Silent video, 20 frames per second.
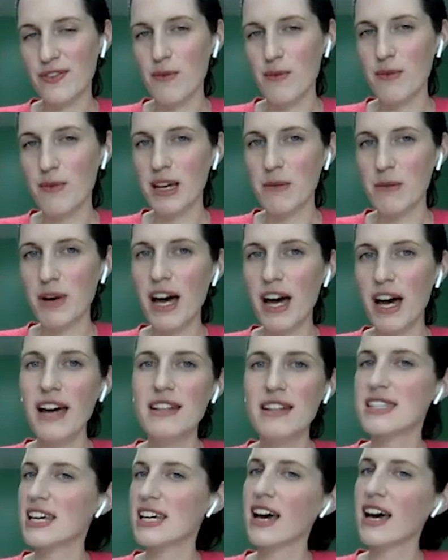for me. But
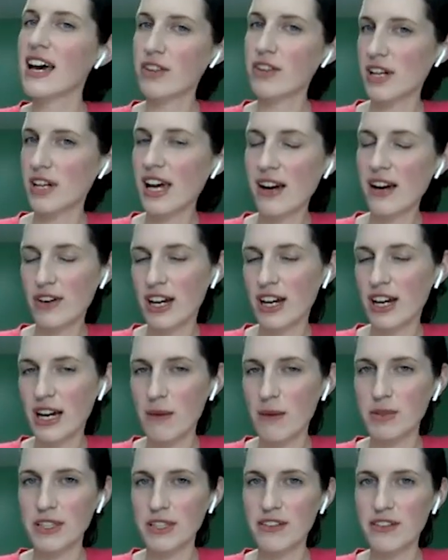I'd say every
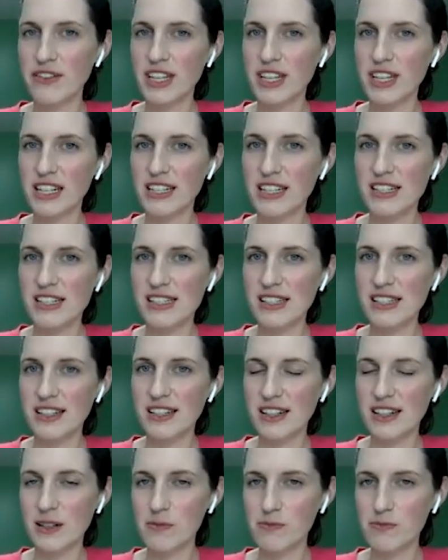couple of years
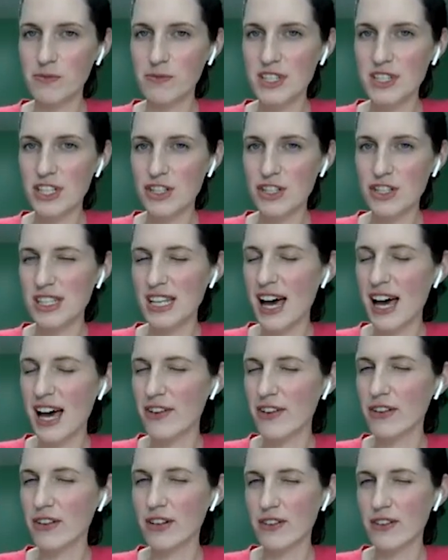to just
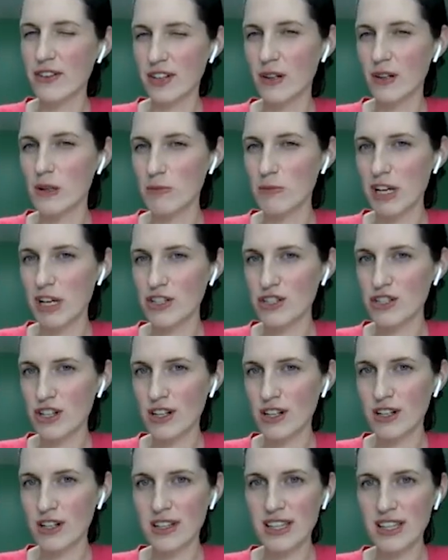have it reviewed, make
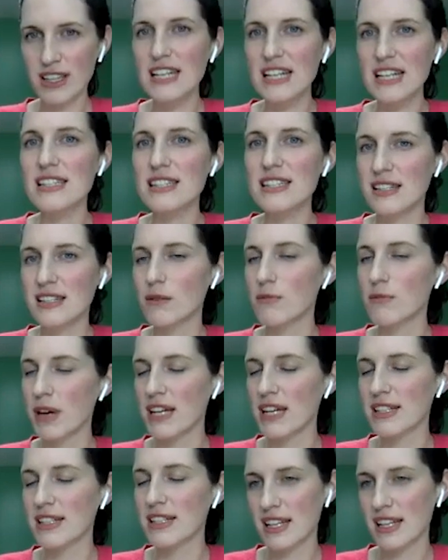sure things still
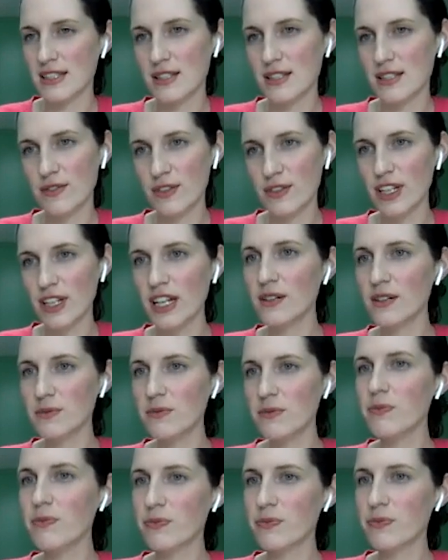make sense for you.
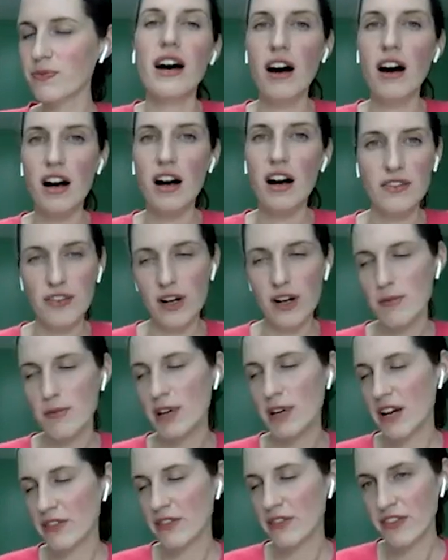Our firm,
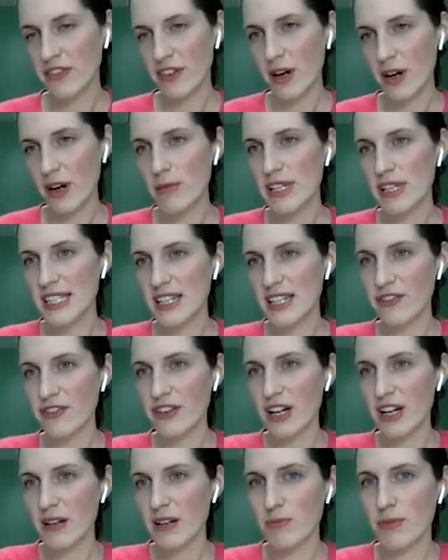and every firm is
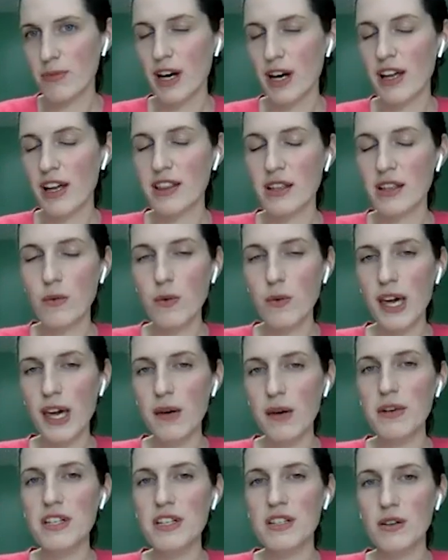different, but the way
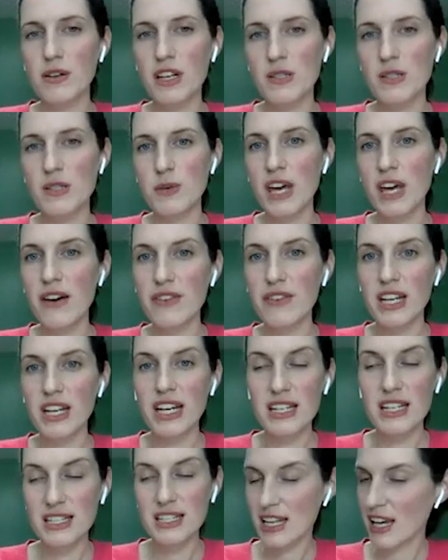we do it is we have an
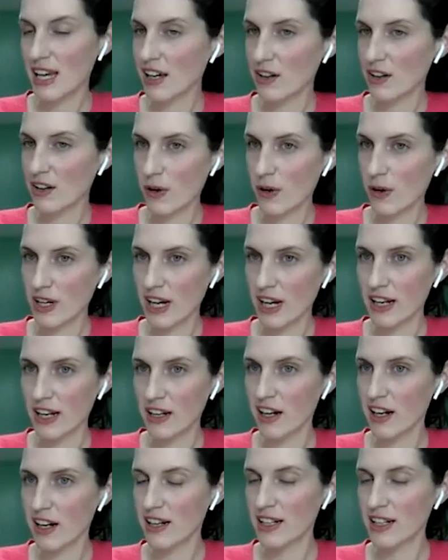intake
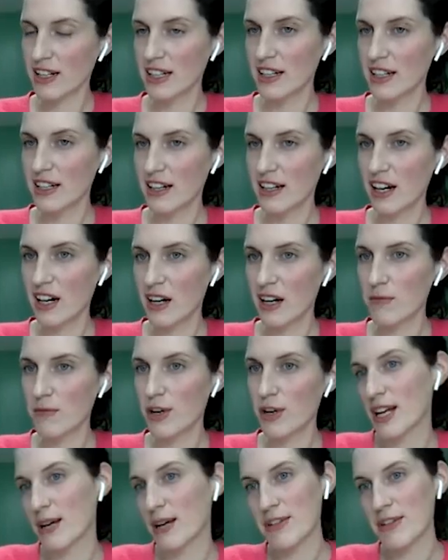coordinator.
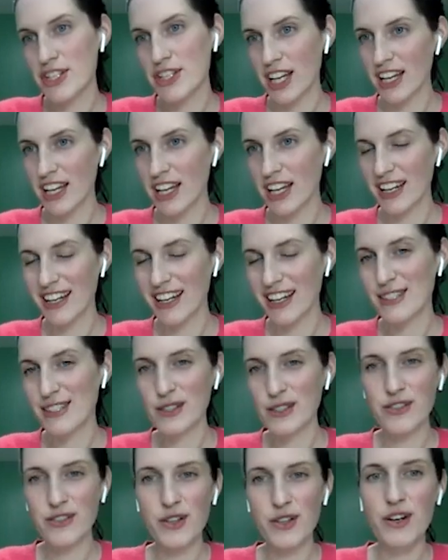Her name is Shannon.
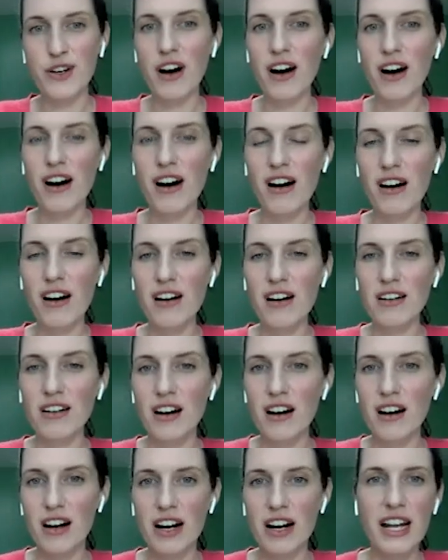So if you call
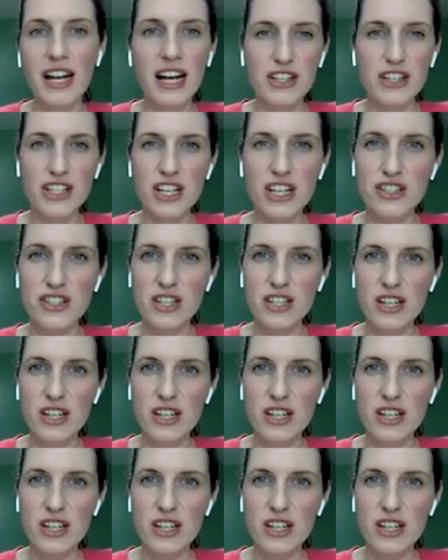and actually